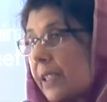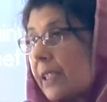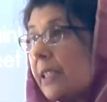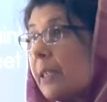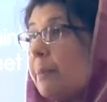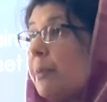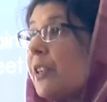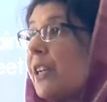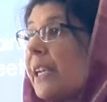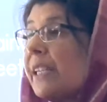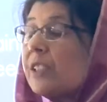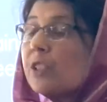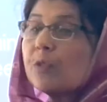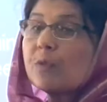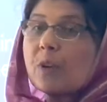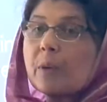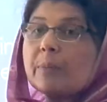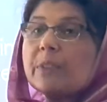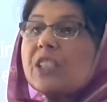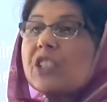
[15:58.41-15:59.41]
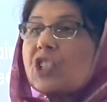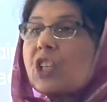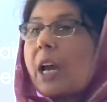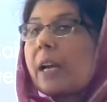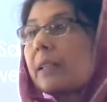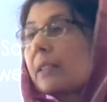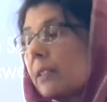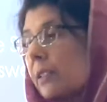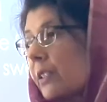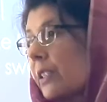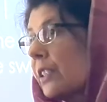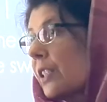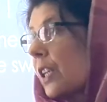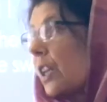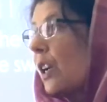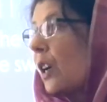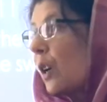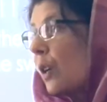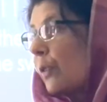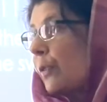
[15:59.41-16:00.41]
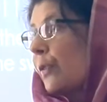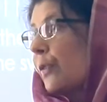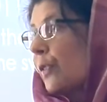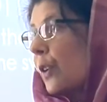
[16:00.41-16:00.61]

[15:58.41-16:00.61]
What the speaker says: liberates from the shackles of